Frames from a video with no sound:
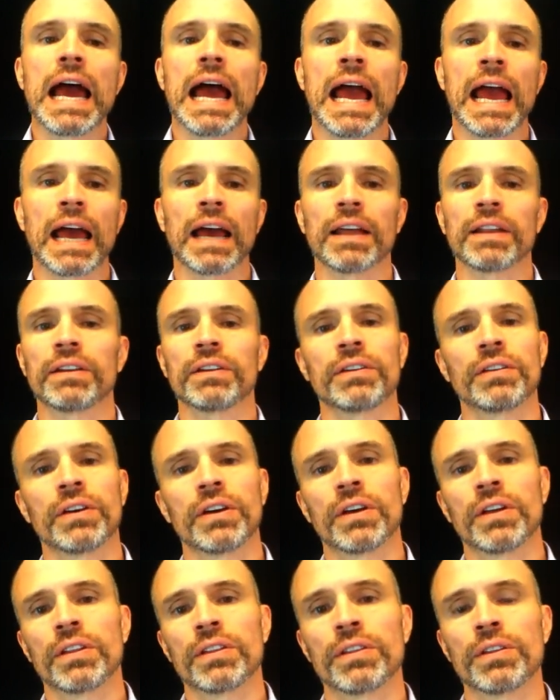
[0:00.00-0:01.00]
and
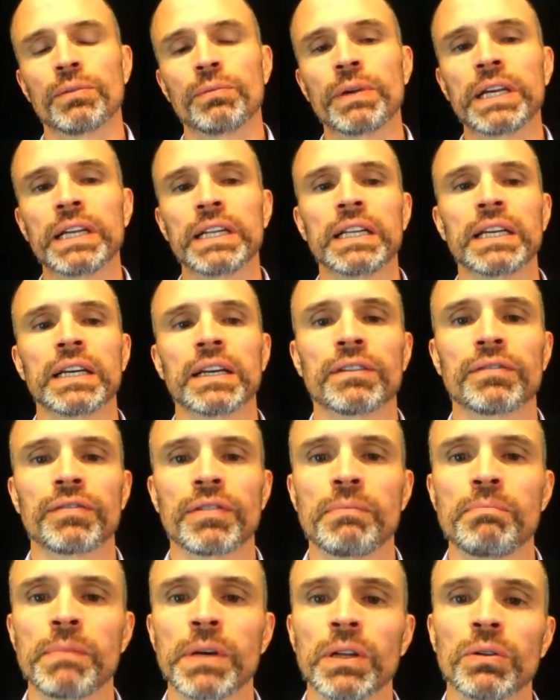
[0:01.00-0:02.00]
the reading
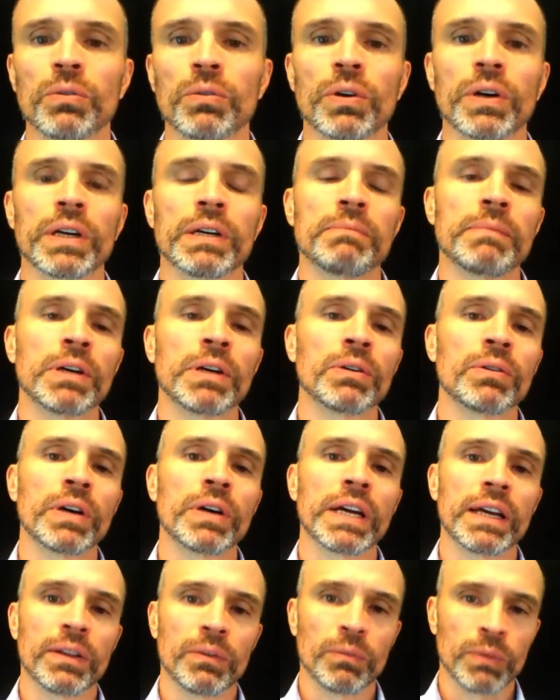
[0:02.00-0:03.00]
from Milroy and
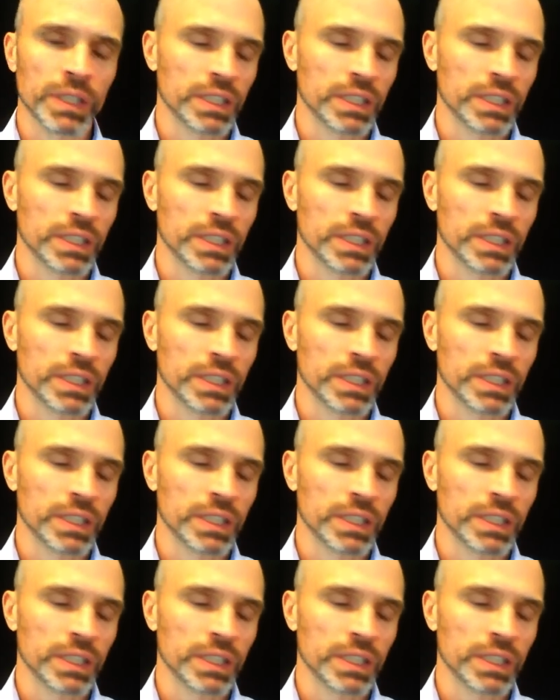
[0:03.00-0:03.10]
Milroy,